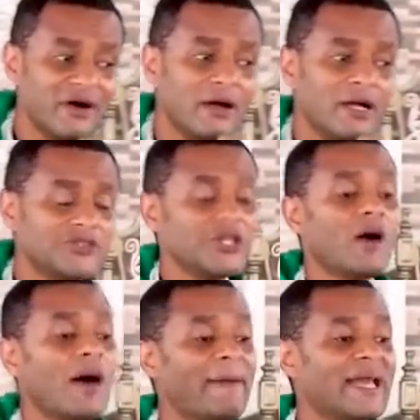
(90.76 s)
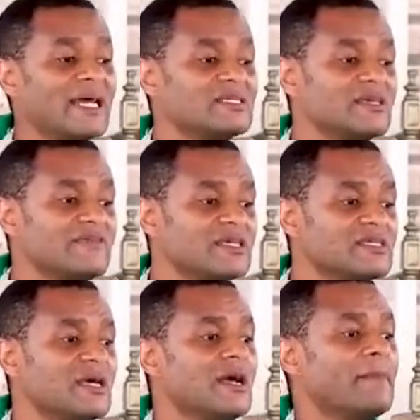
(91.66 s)
Do you know what palliative
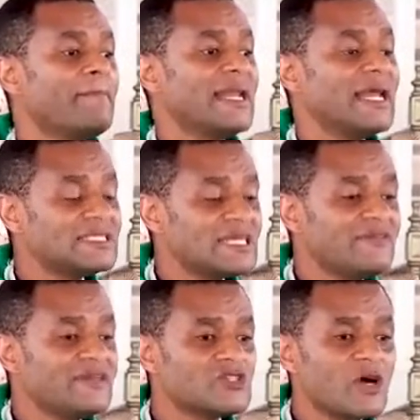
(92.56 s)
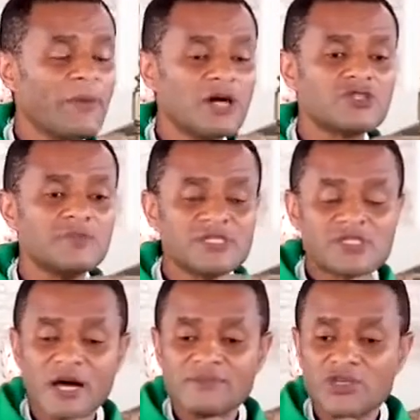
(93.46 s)
is? Palliative is supposed to be
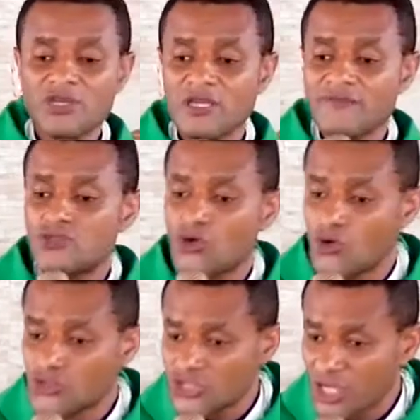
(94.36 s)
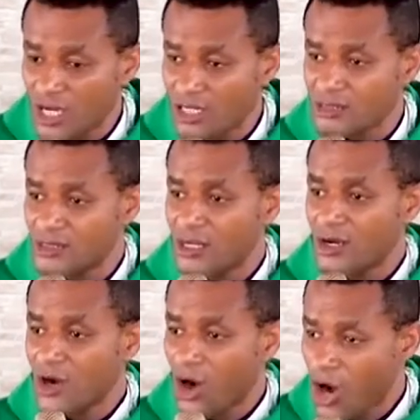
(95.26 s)
something you give to cushion
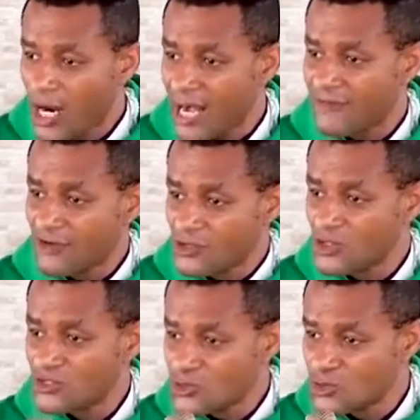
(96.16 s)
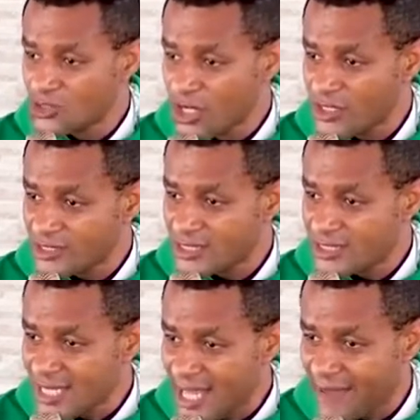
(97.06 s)
hunger for those who don't
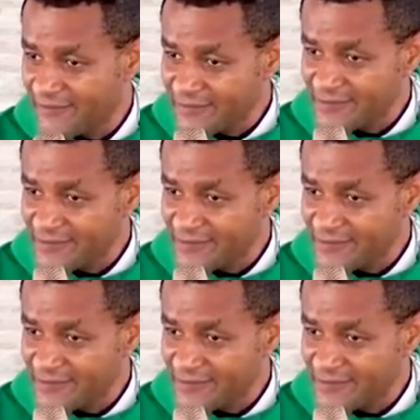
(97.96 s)
have.